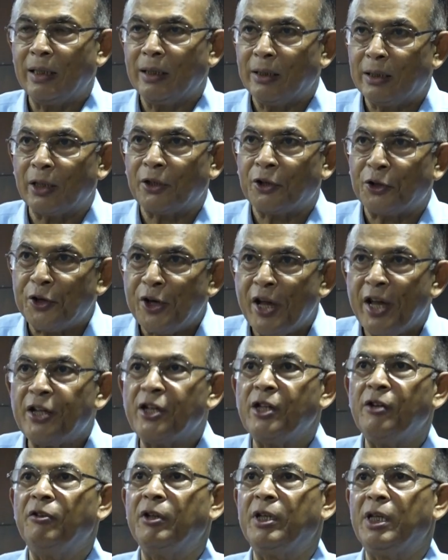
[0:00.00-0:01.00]
the
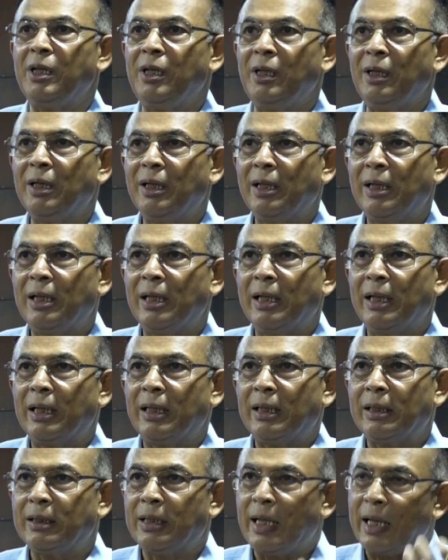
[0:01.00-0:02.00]
creativity,
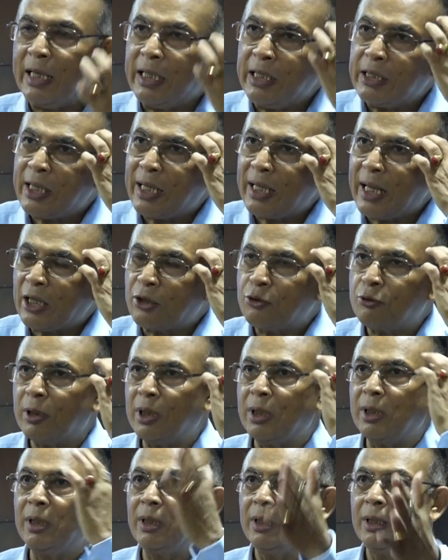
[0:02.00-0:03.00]
the
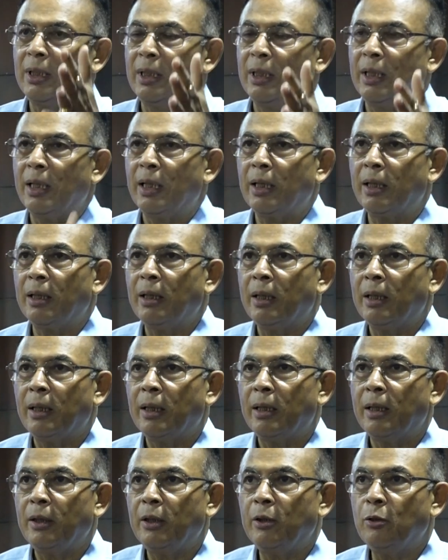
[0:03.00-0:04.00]
intellectual
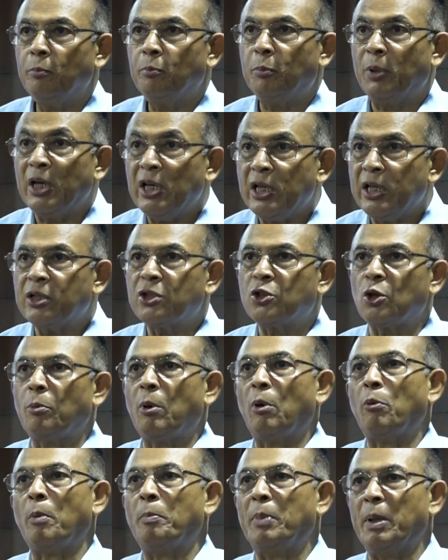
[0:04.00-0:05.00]
brilliance of
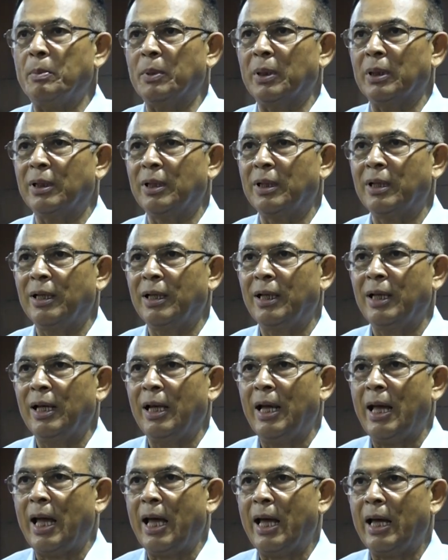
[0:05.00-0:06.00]
our people.
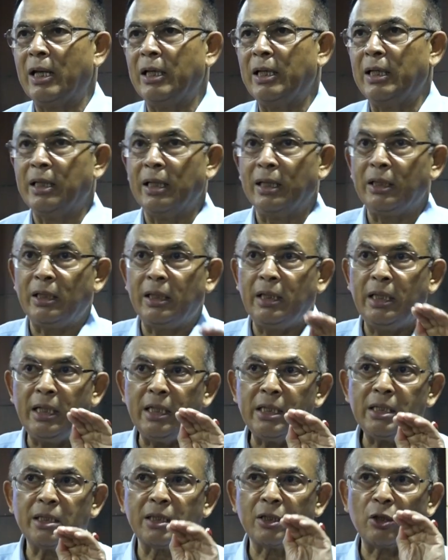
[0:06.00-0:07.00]
And
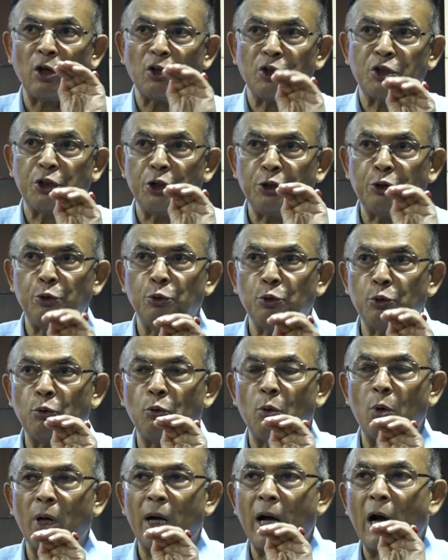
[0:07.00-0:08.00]
these constitute
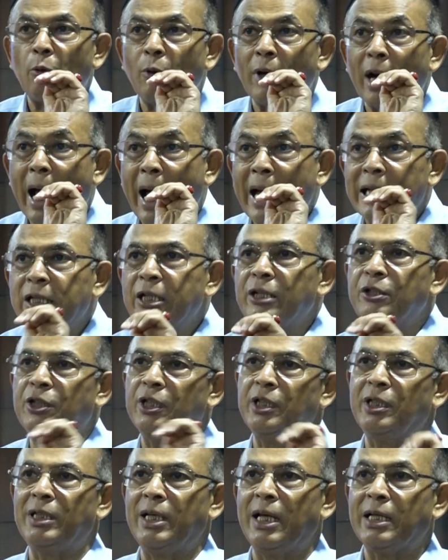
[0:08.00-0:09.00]
our
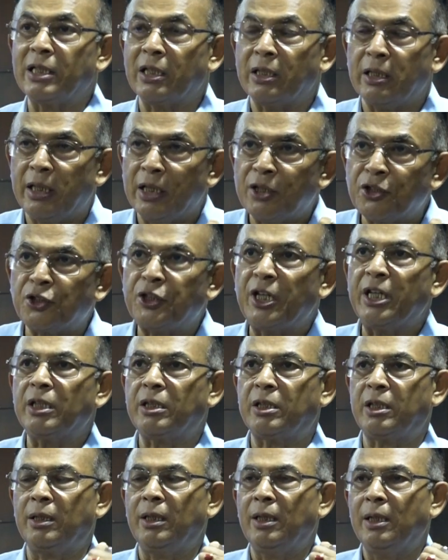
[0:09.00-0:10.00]
identity as a
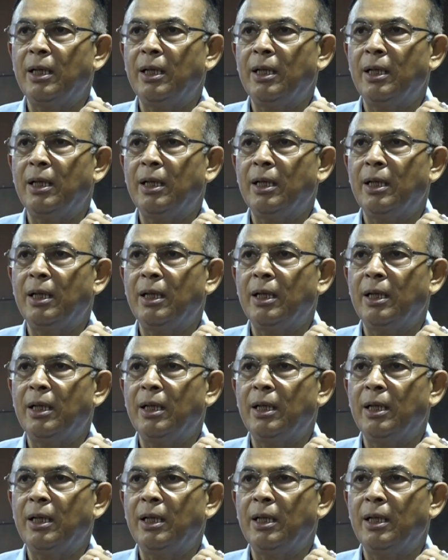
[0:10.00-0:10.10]
distinct